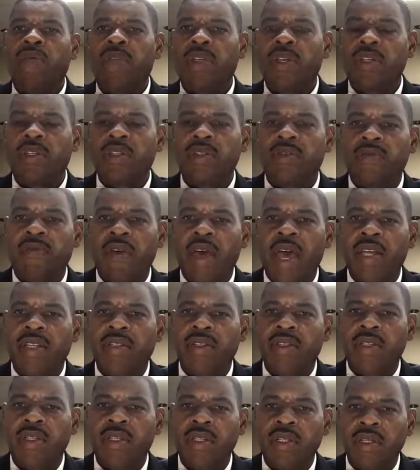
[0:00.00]
this
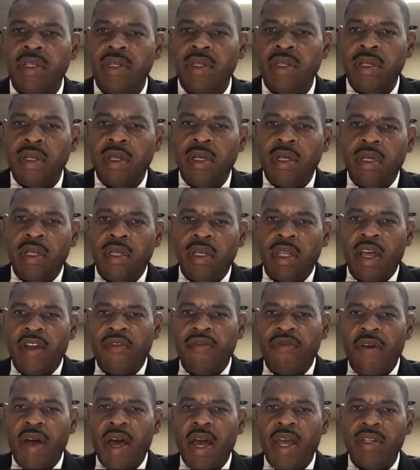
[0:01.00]
vaccine that
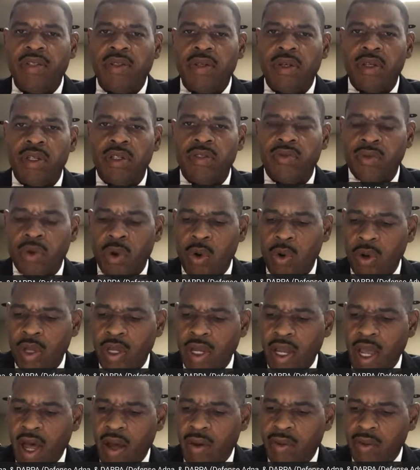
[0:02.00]
Pfizer is
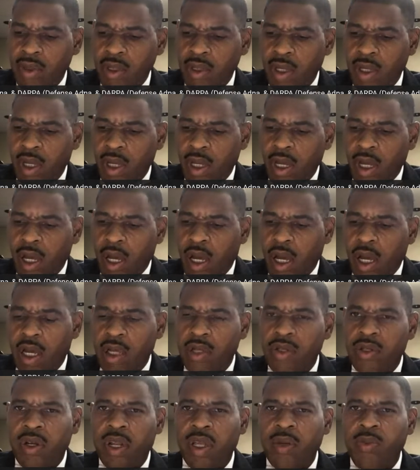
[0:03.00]
rolling out.
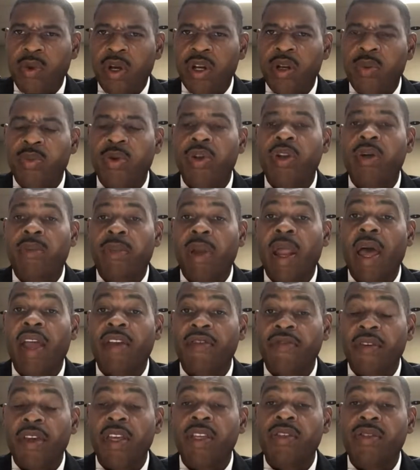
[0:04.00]
So they want to put a
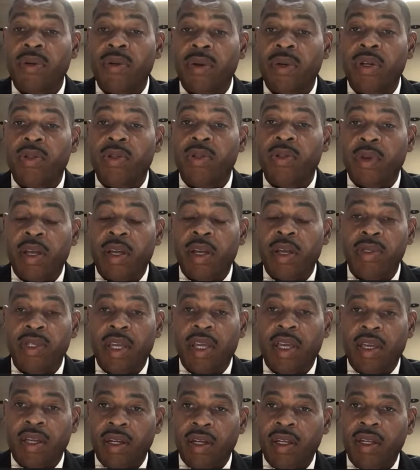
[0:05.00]
Black face on, is what I'm
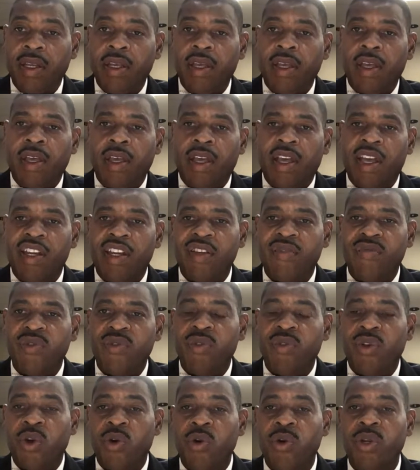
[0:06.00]
saying. And if
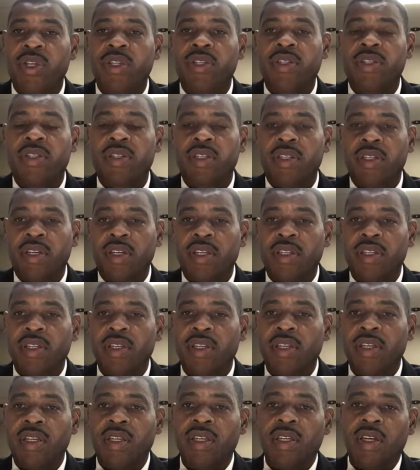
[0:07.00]
you noticed in
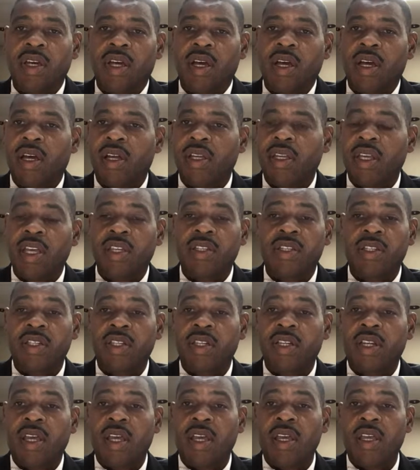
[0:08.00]
the
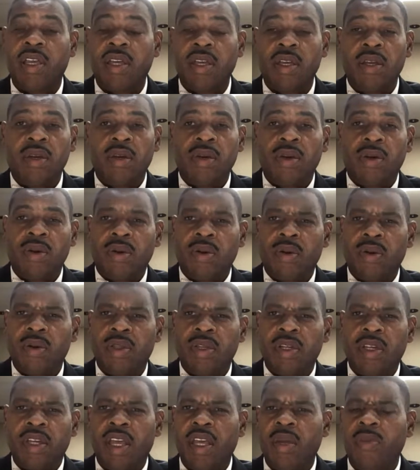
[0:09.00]
yesterday or
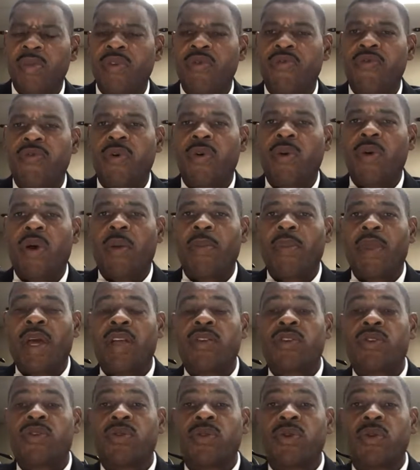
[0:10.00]
the day before, I'm
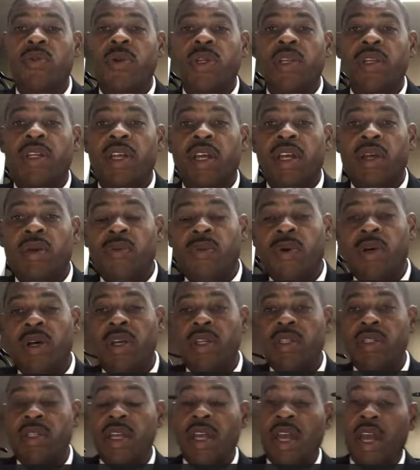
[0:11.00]
not sure what day it
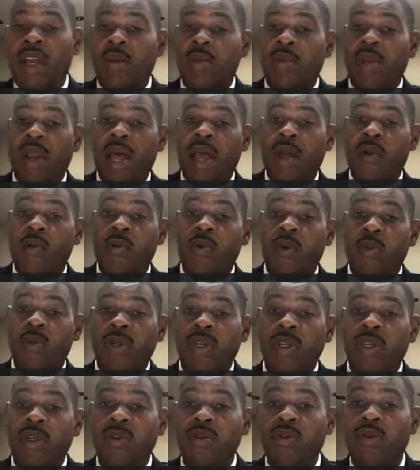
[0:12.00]
was, they had a Black
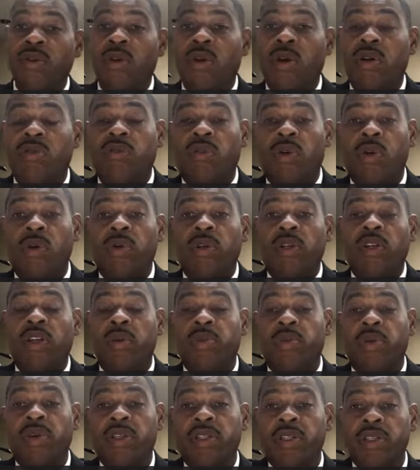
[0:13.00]
woman in New York rolling
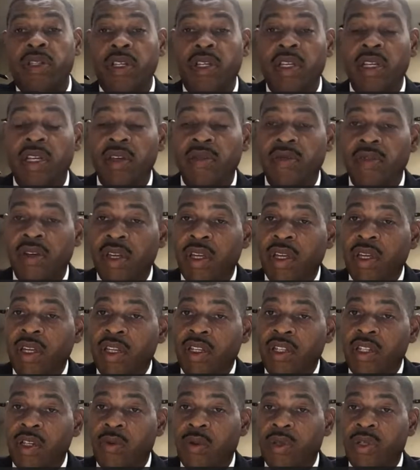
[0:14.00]
up her sleeve.
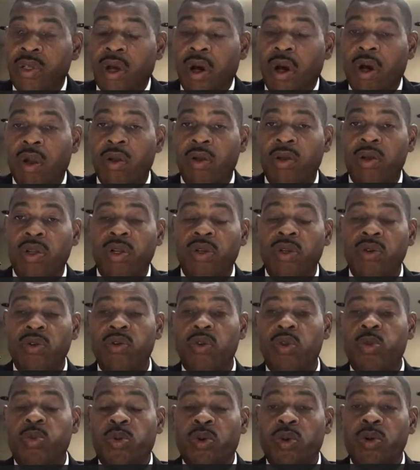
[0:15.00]
She was all on the
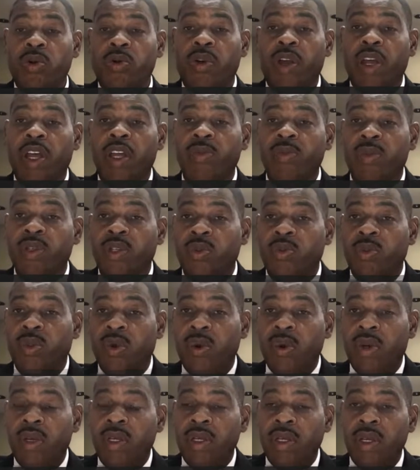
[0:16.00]
news programs this
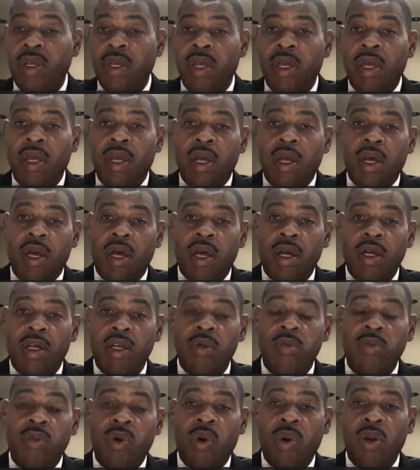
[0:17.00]
morning.
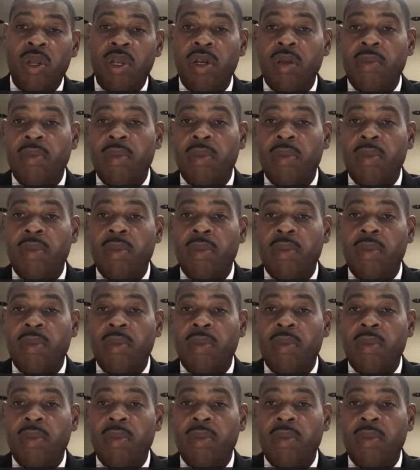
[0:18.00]
Good Morning